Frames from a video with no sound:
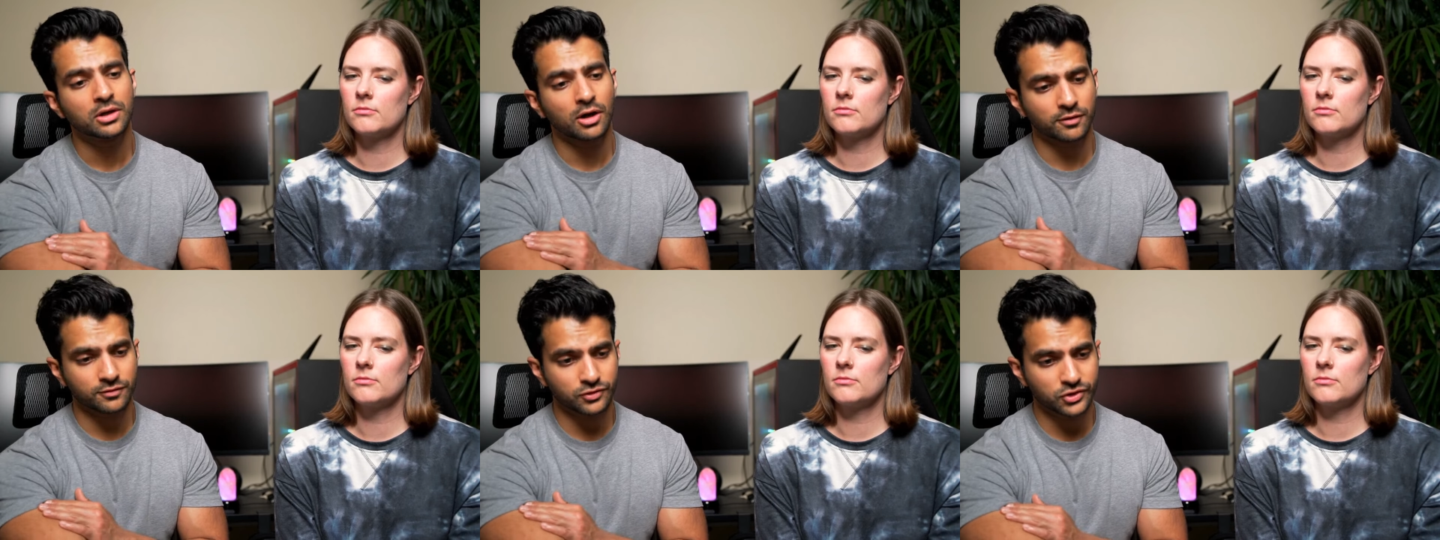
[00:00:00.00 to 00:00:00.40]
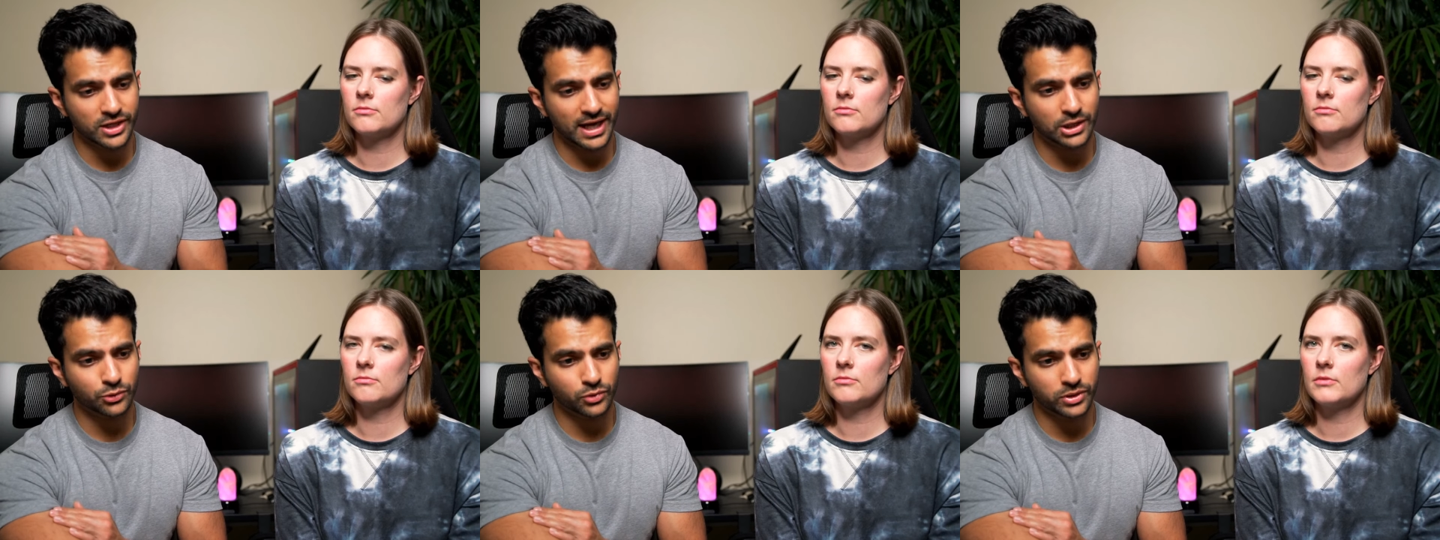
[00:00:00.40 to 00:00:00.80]
Speaker 1: of
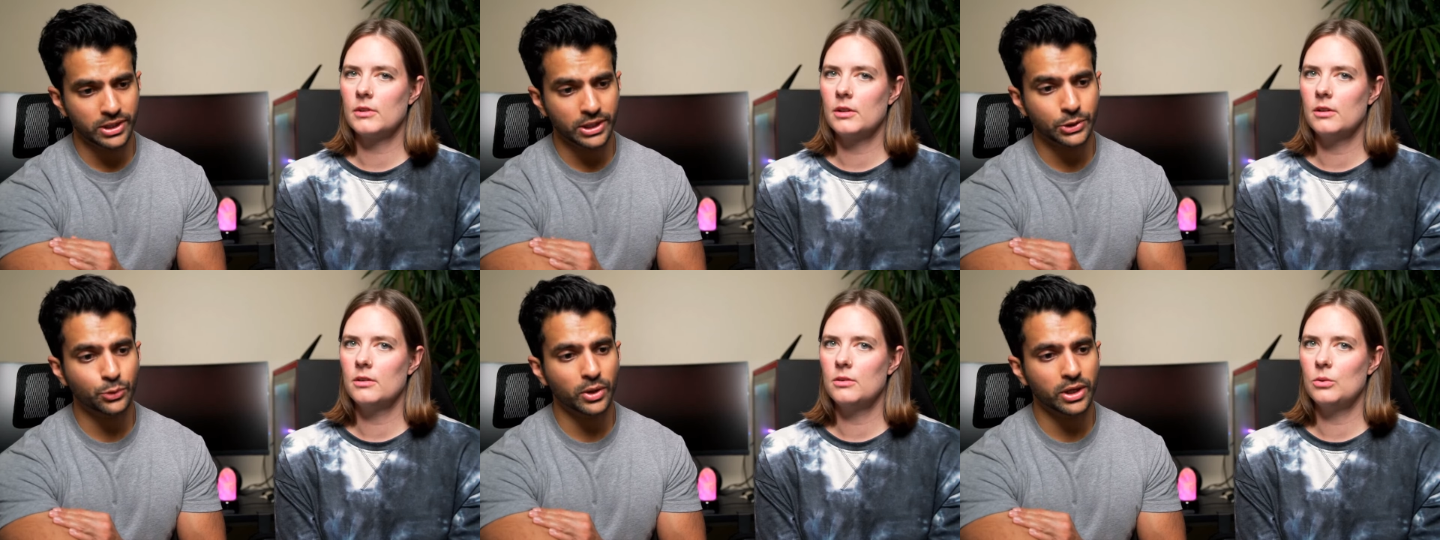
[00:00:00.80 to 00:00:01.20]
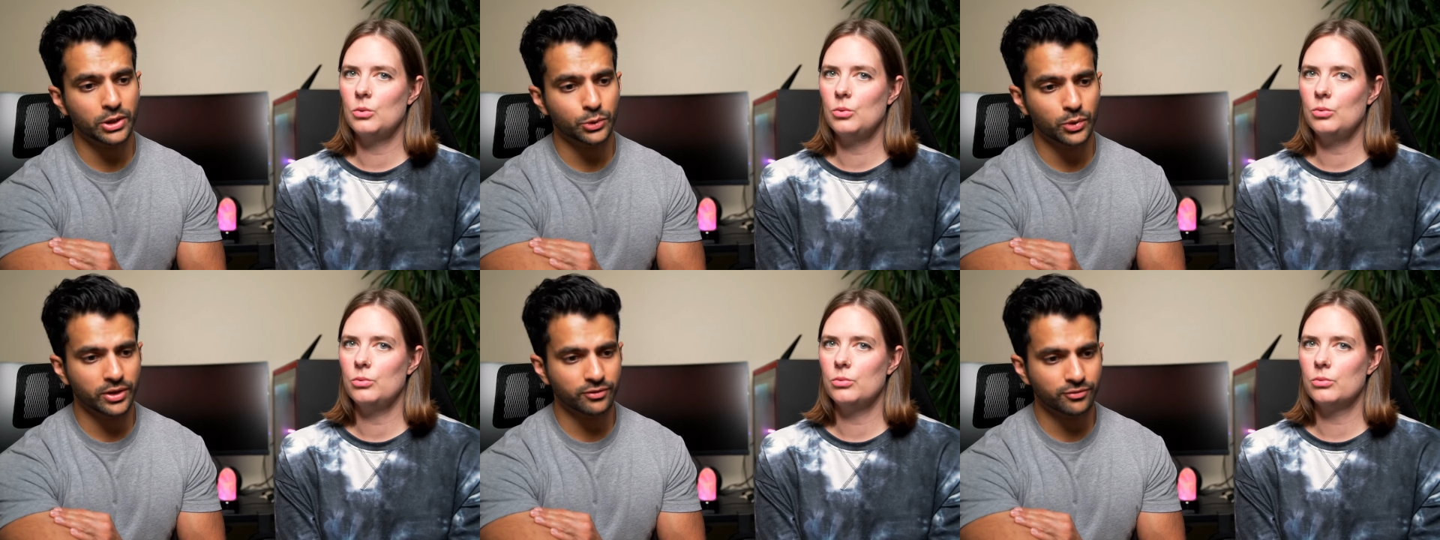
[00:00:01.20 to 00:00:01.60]
January twenty
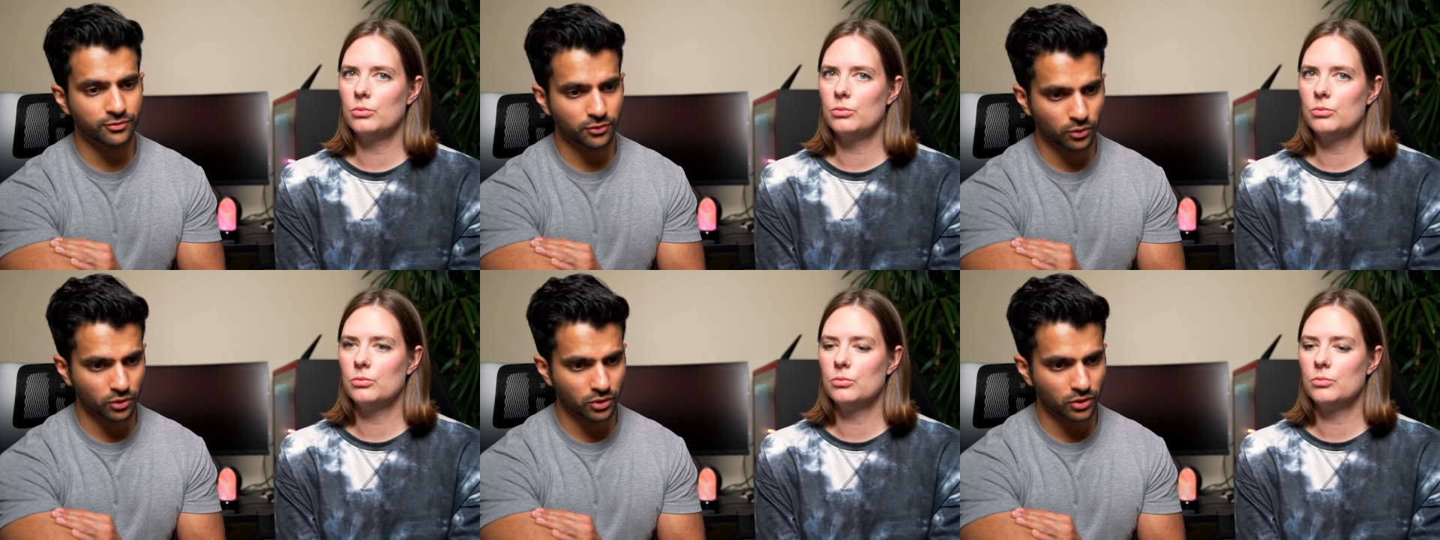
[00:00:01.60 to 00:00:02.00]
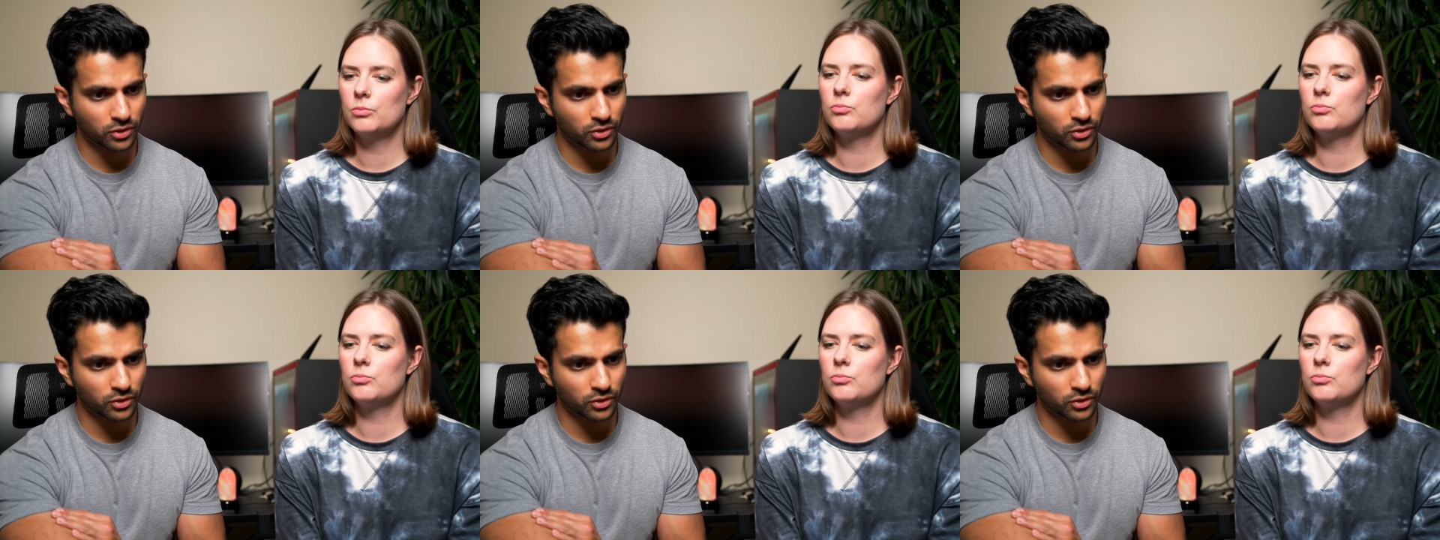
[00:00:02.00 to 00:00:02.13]
twenty-four.